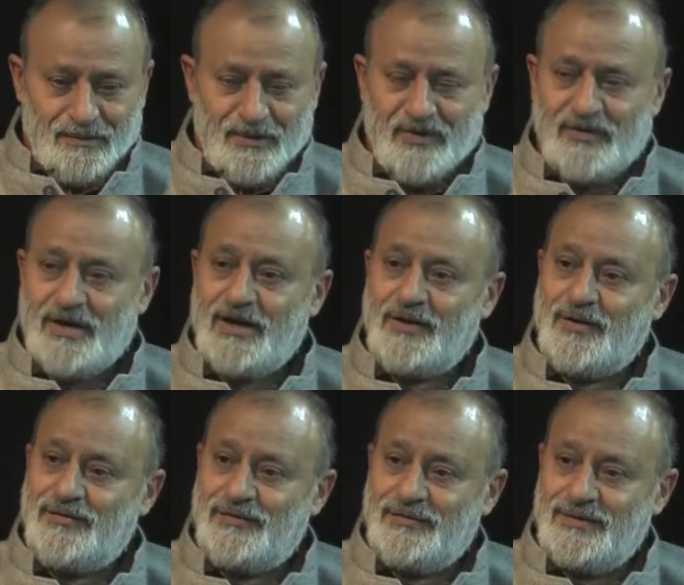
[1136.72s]
president
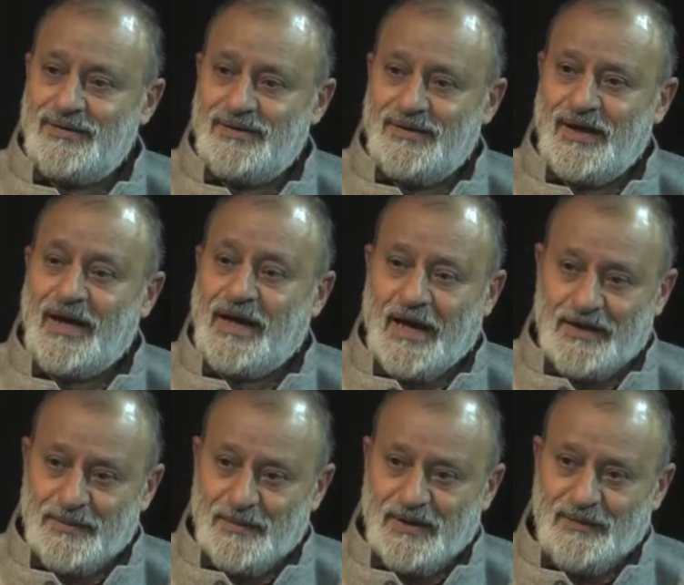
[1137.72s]
of
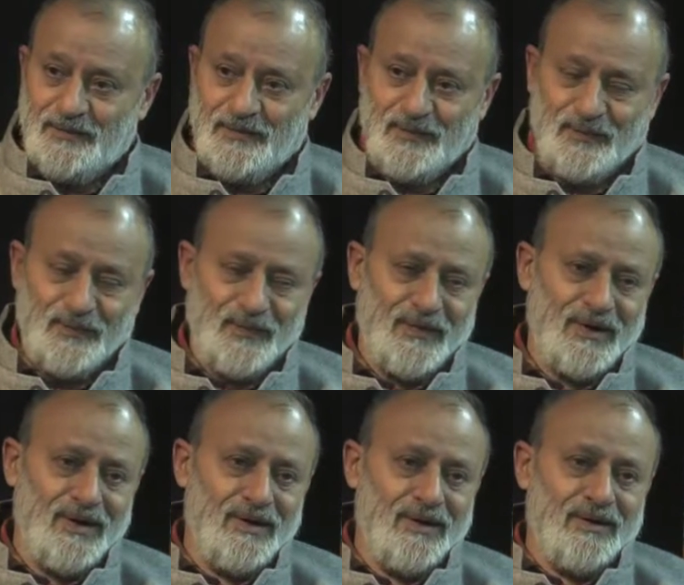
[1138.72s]
Academy,
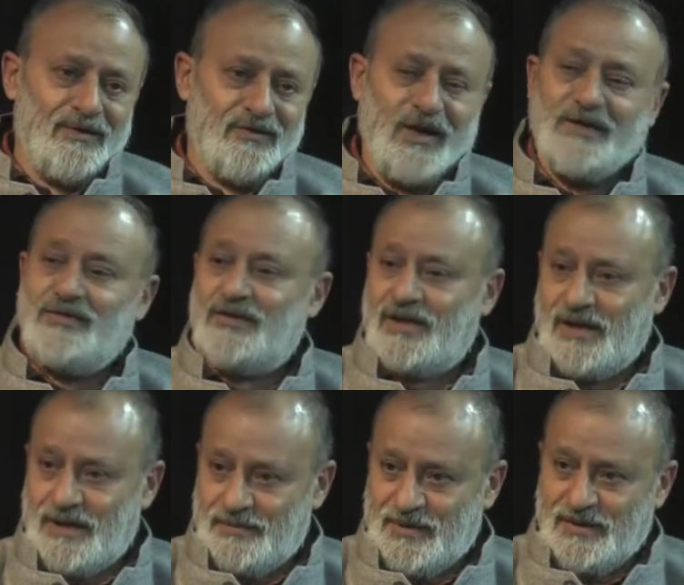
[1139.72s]
Science
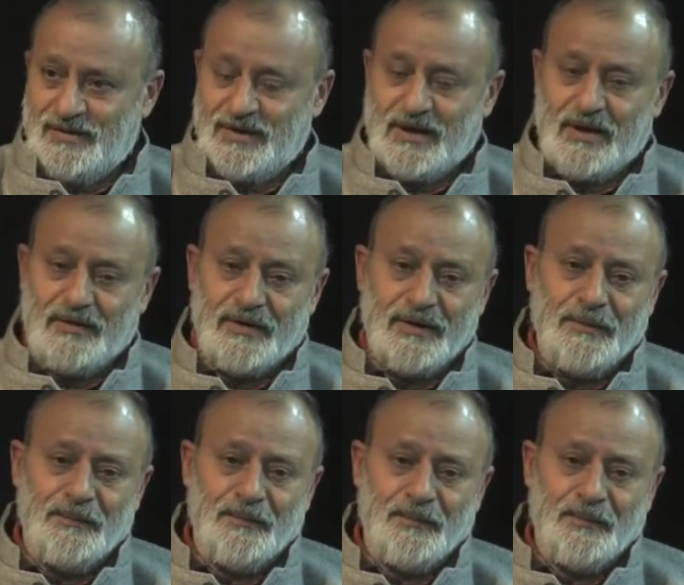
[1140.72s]
Academy in the country.